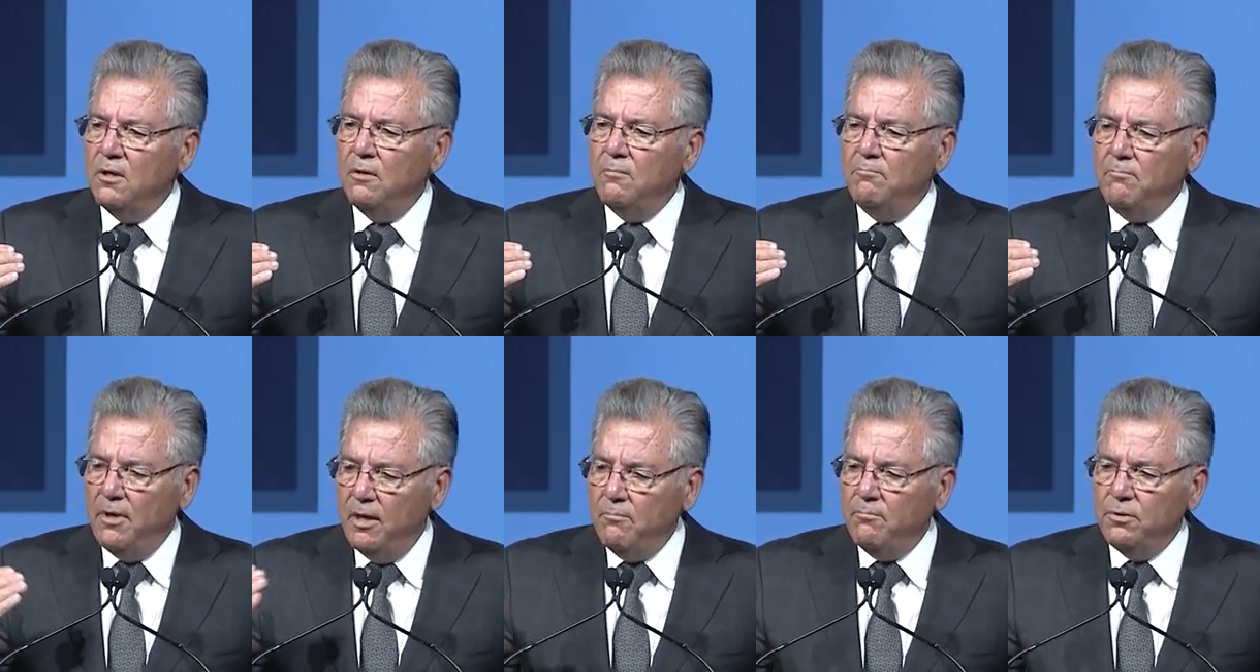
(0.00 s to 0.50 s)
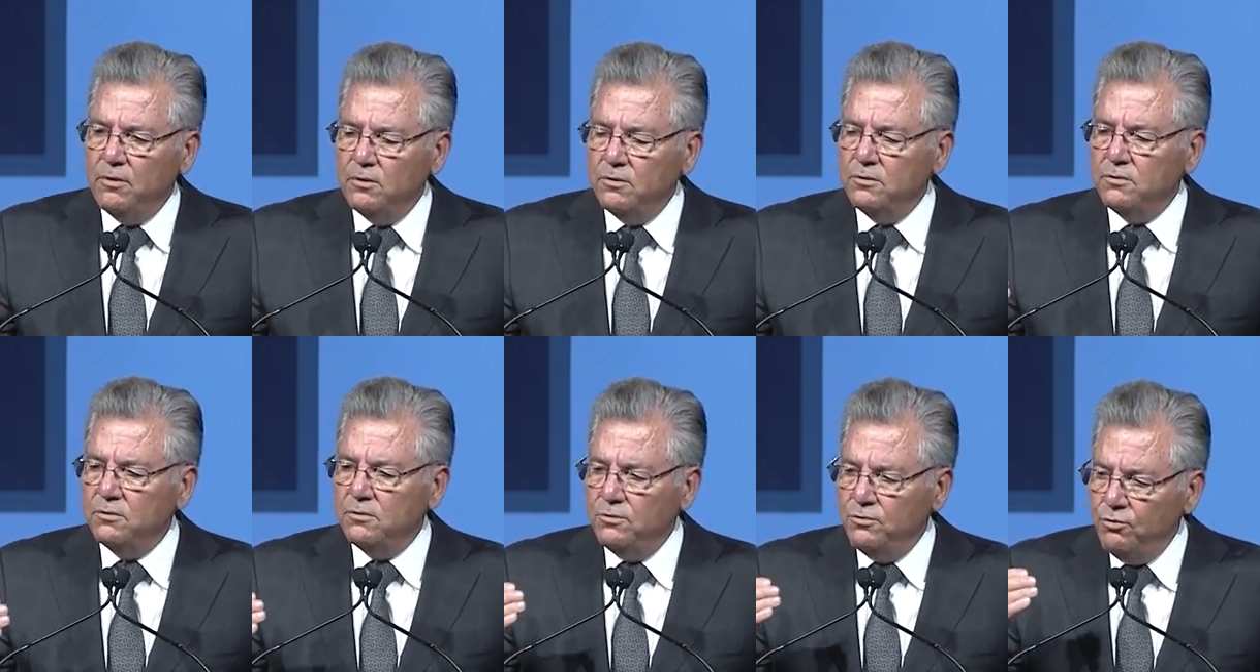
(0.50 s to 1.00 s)

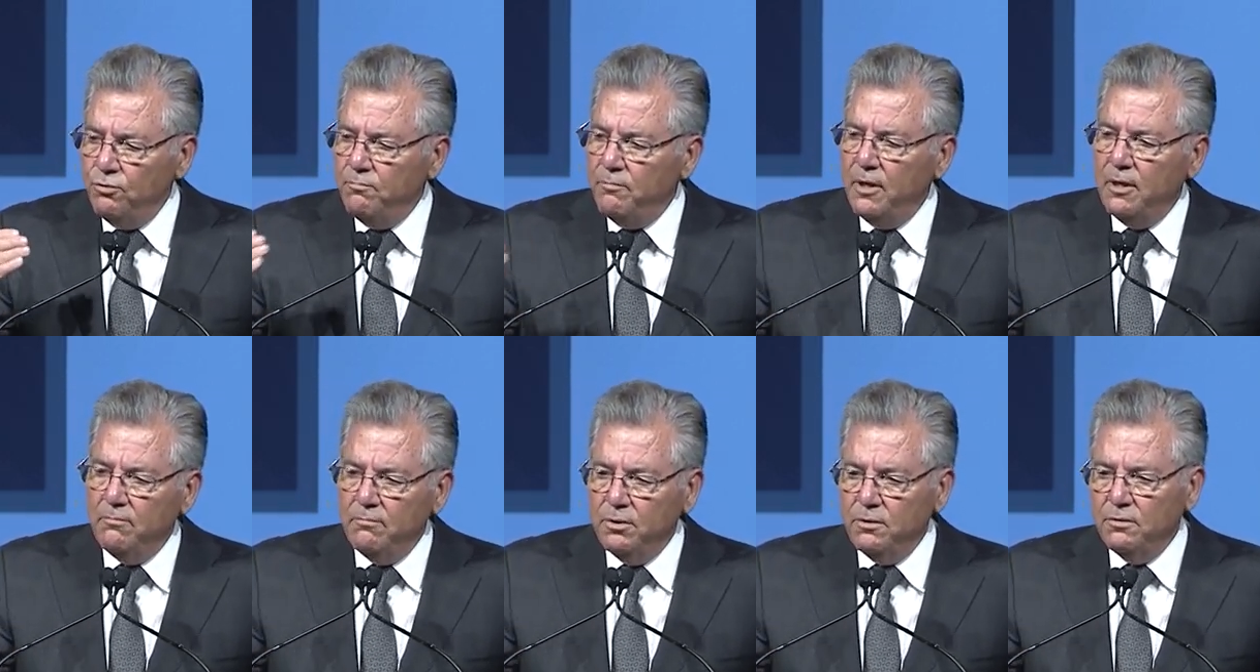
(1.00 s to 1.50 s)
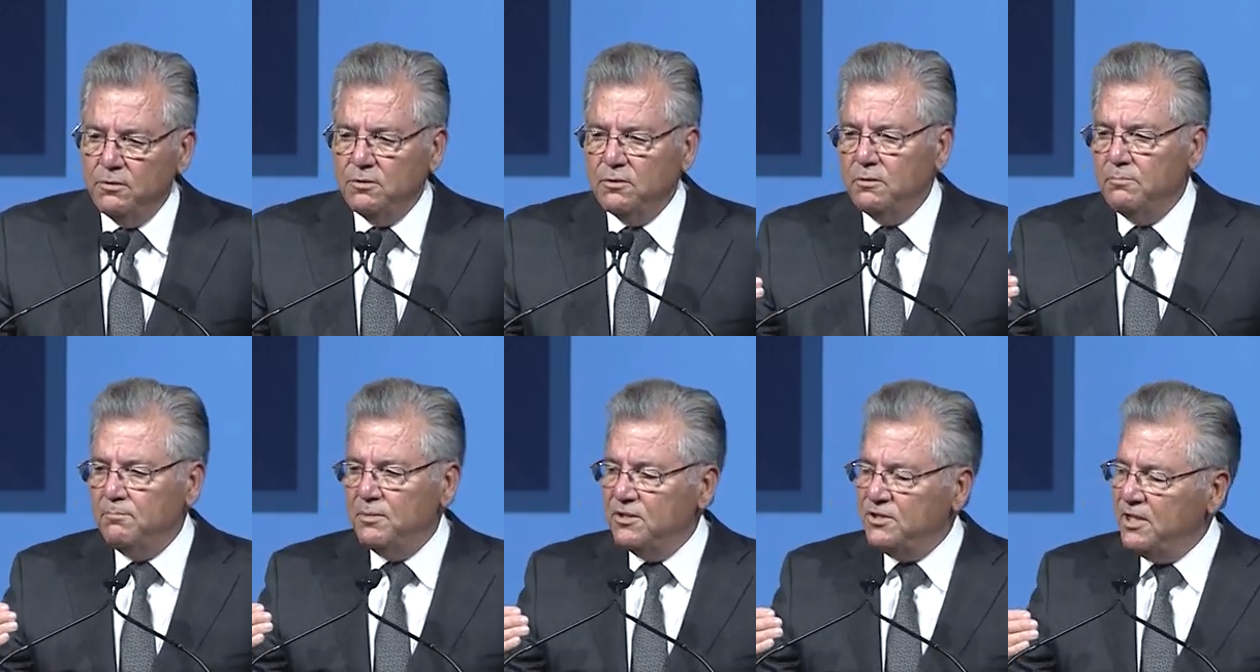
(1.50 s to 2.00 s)
members, new members,
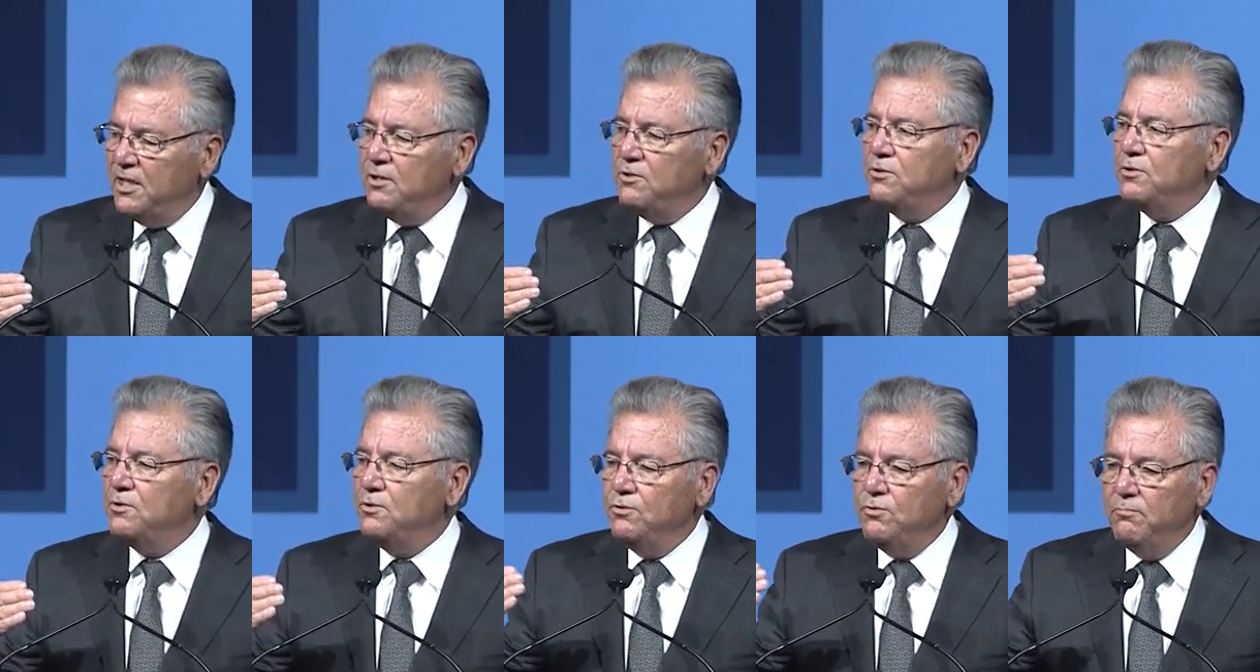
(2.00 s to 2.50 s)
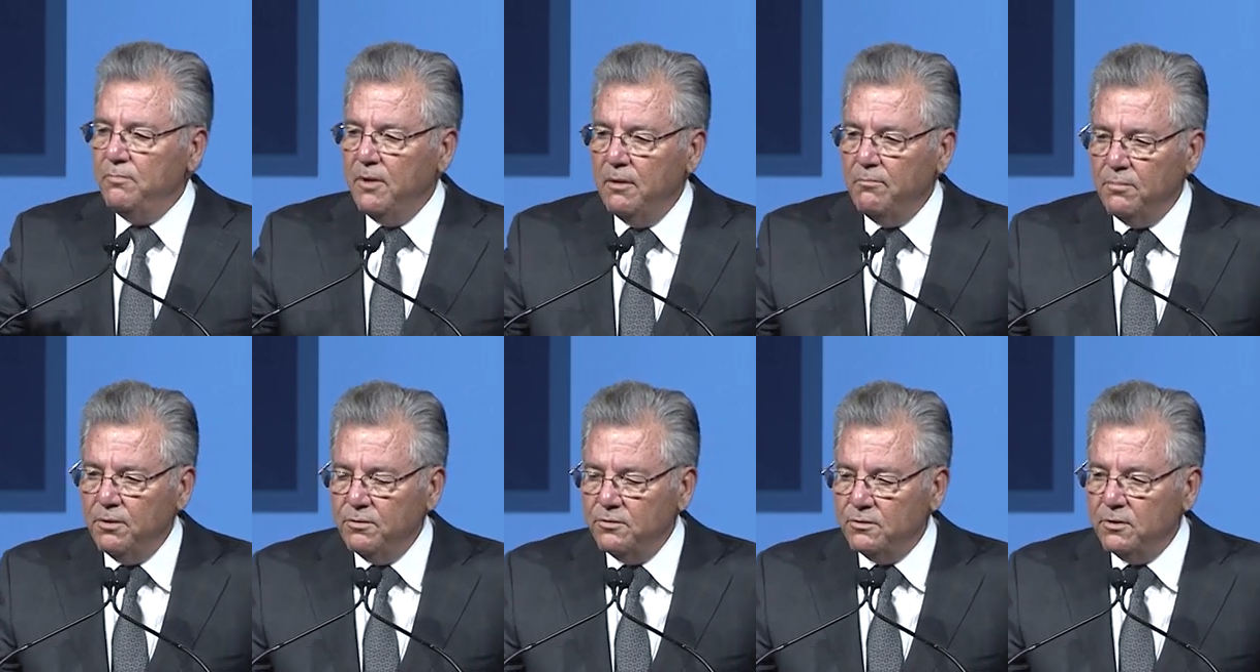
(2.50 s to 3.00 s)
potential new
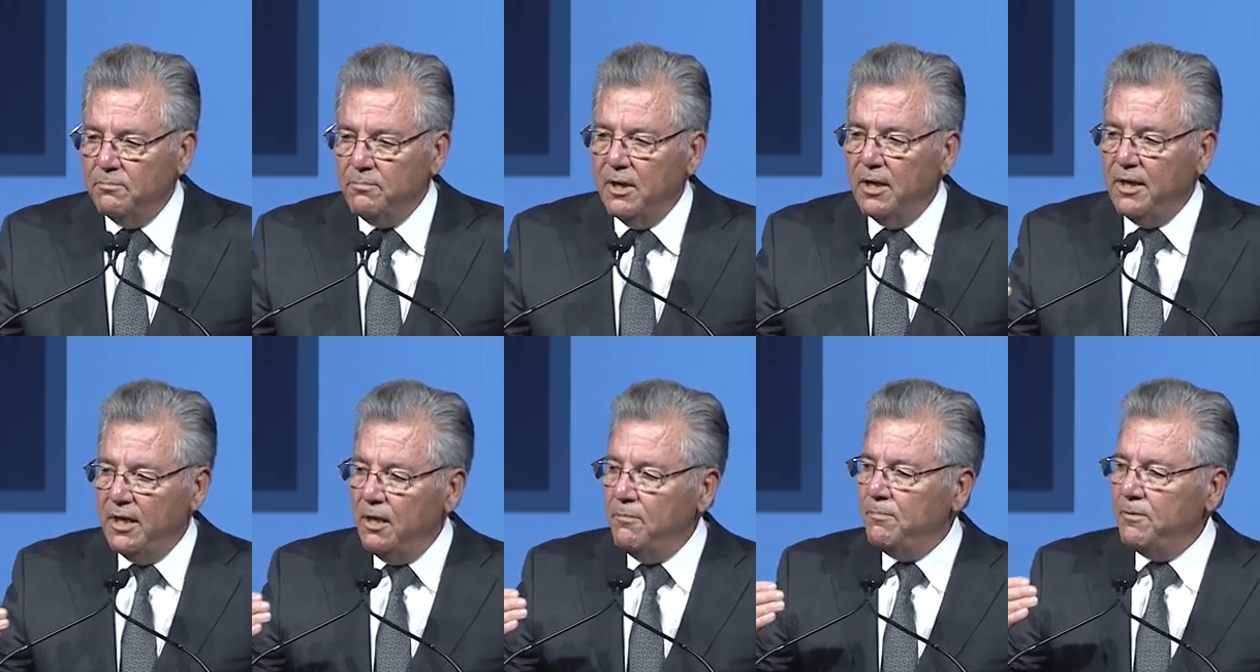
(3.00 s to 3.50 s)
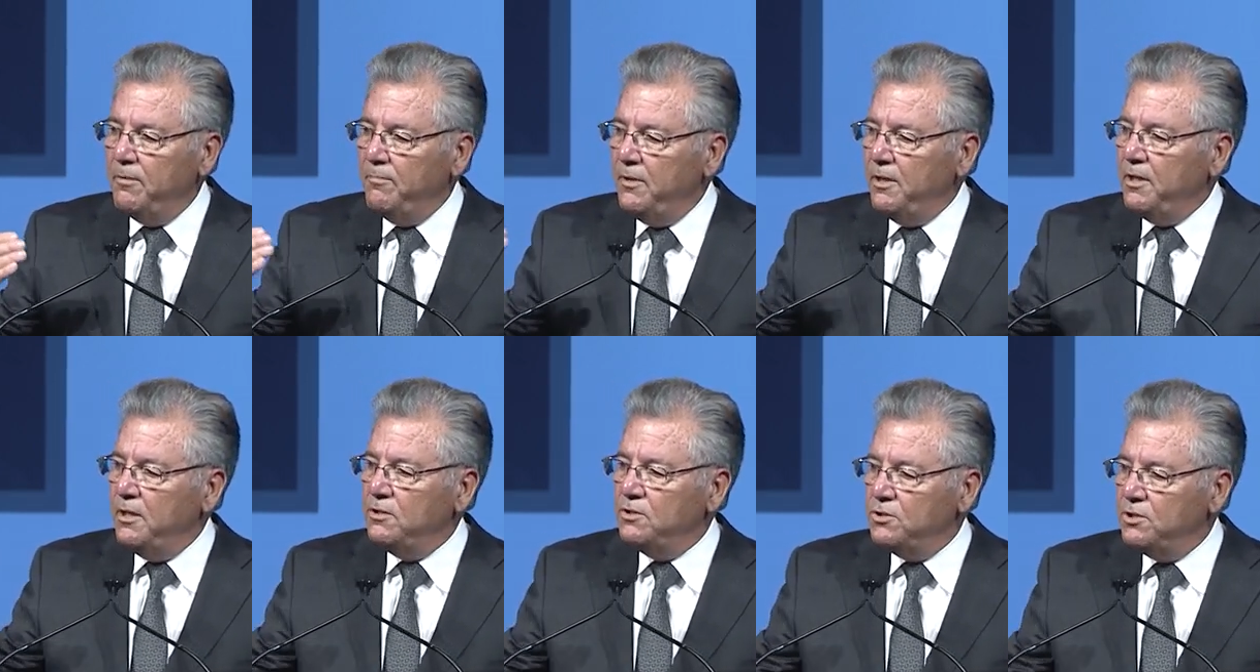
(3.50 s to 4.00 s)
members about
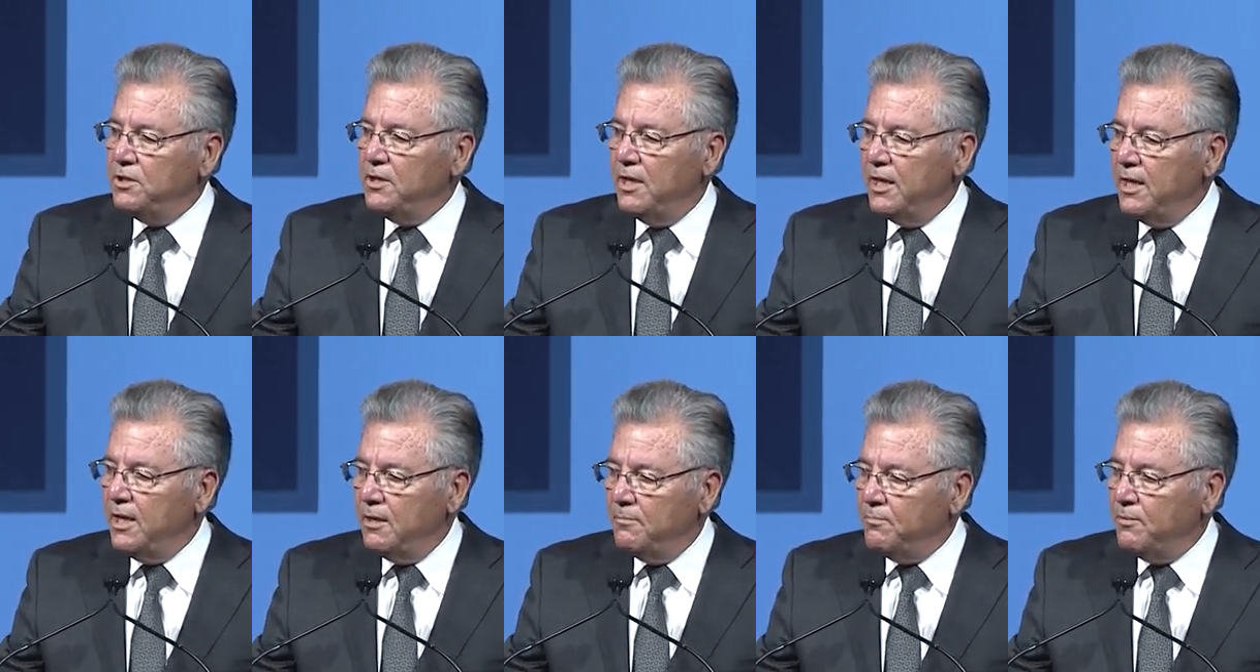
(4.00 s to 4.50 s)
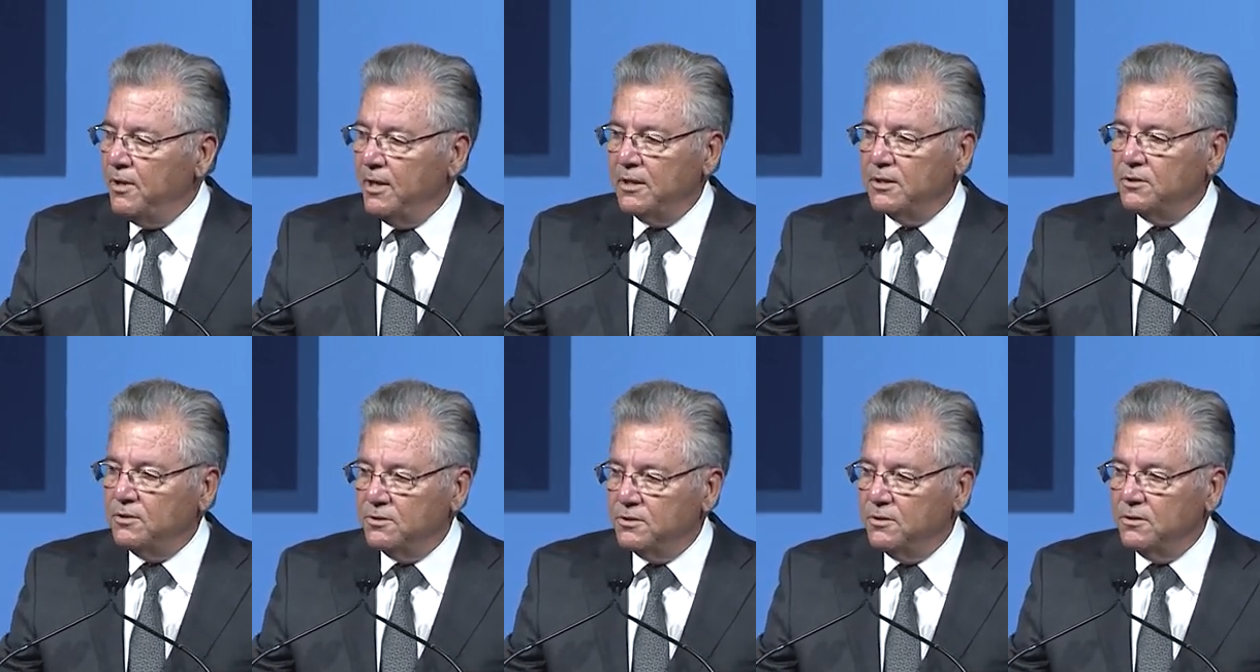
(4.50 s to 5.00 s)
implementing CII
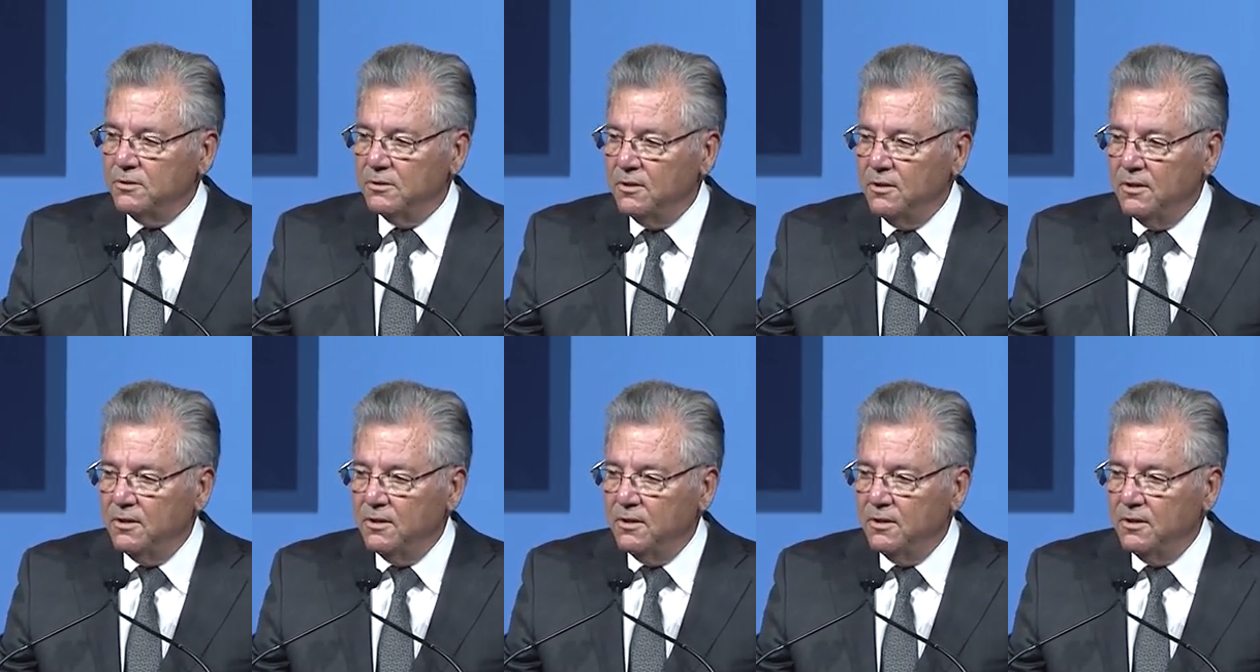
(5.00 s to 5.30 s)
practices.